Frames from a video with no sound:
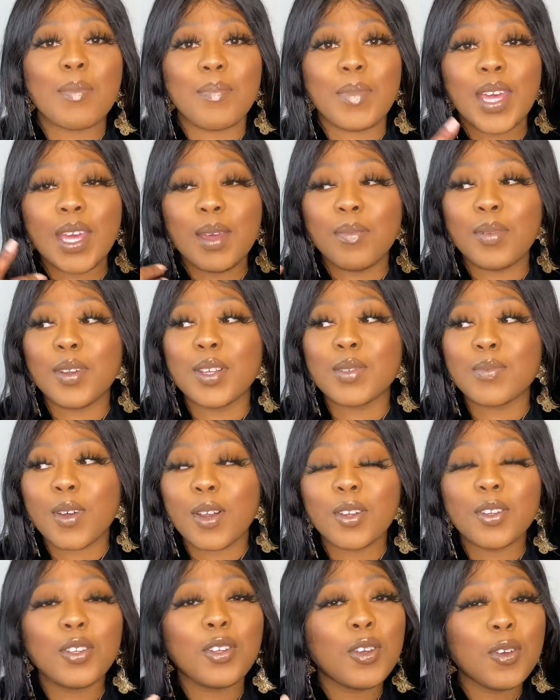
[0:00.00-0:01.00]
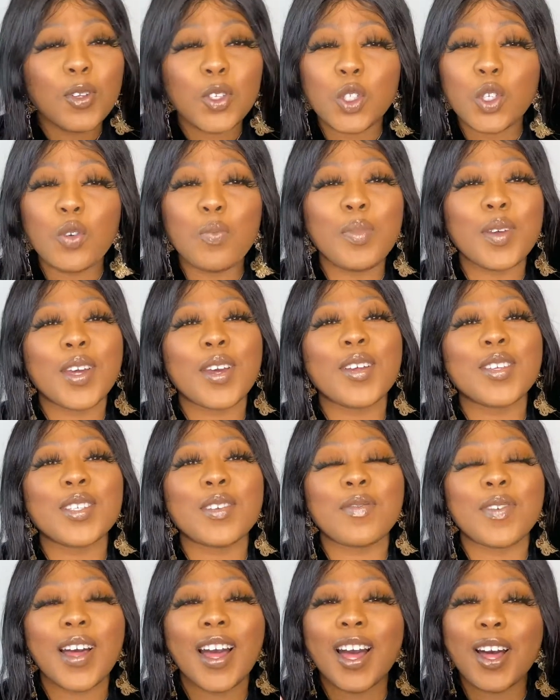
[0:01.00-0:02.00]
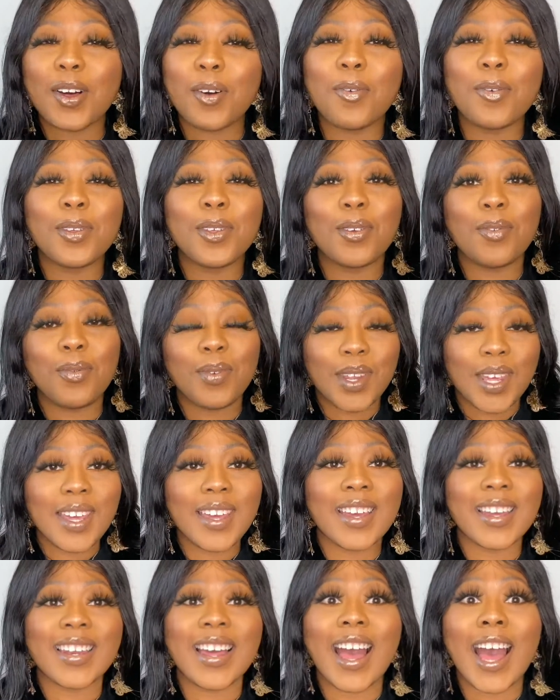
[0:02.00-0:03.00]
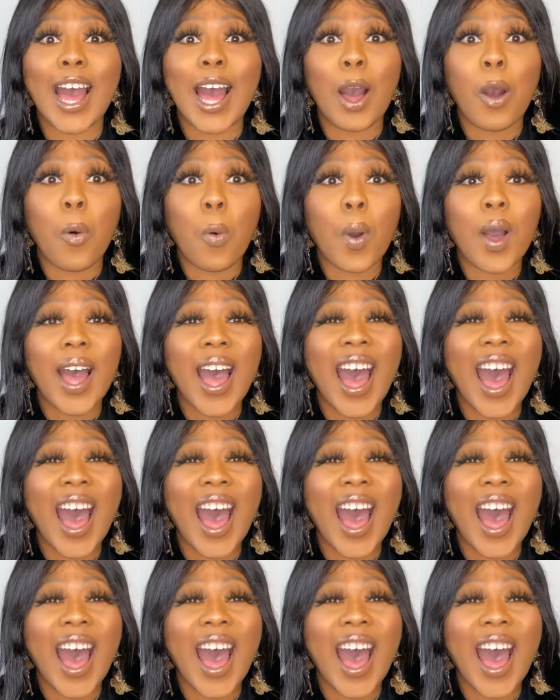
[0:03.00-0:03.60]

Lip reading: people as well on YouTube because of how unique and how